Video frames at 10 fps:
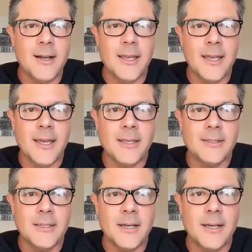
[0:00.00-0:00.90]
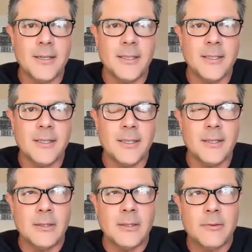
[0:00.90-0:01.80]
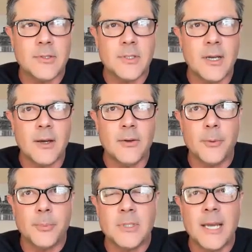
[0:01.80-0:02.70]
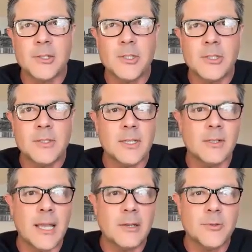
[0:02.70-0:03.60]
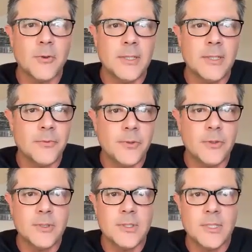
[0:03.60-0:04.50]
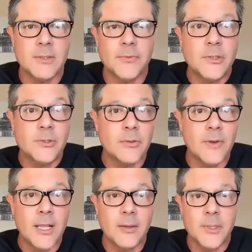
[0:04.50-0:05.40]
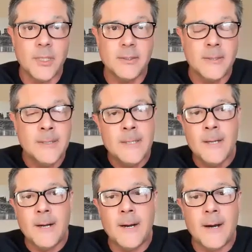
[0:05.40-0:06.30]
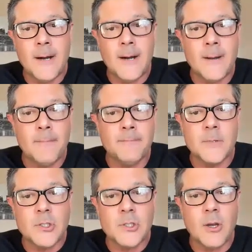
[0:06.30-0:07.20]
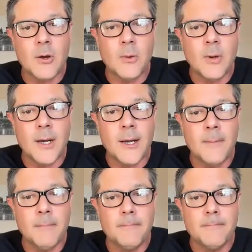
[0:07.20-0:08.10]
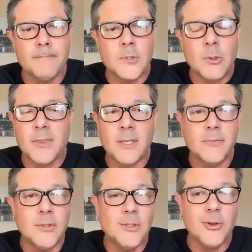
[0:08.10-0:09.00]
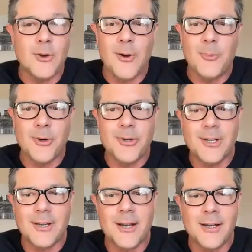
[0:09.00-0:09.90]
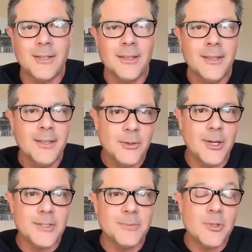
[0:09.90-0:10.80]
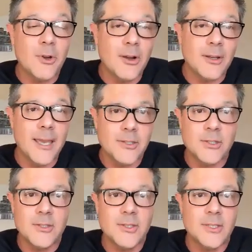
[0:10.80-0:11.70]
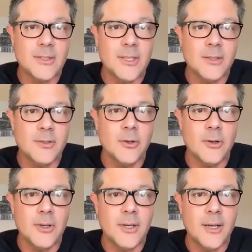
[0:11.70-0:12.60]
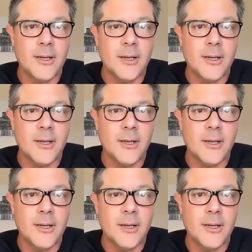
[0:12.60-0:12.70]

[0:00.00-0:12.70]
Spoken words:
It allows for protections. It allows for influence and feature development. So I think if you do your homework, create some strong hedges in your